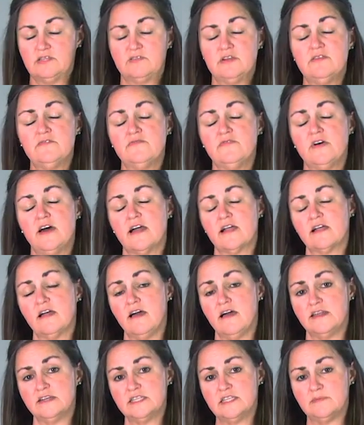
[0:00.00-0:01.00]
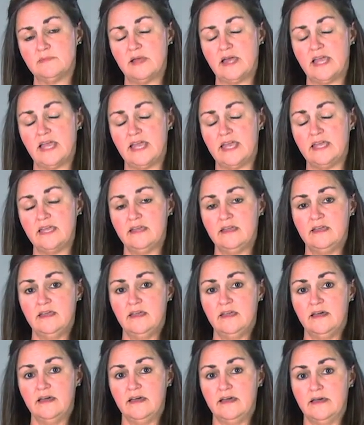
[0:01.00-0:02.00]
strip flock onto my
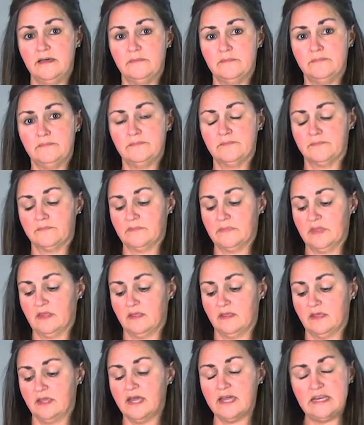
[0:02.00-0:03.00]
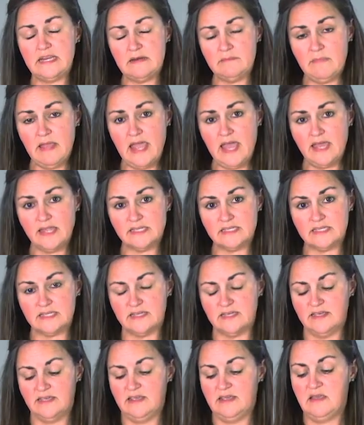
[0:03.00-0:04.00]
cutting mat,
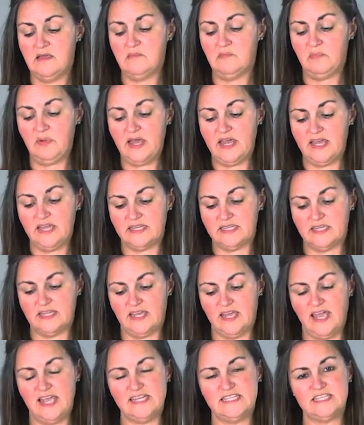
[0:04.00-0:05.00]
but I